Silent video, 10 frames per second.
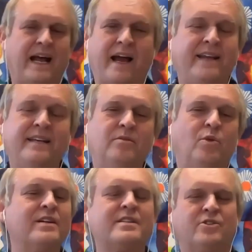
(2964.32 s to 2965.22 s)
I
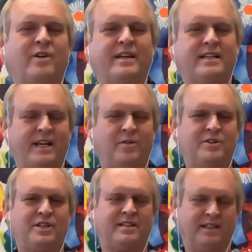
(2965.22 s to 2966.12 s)
wasn't trying to say it was
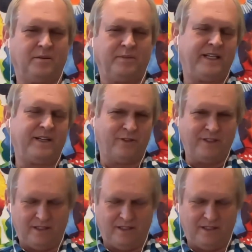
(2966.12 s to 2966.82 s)
just a little bit different.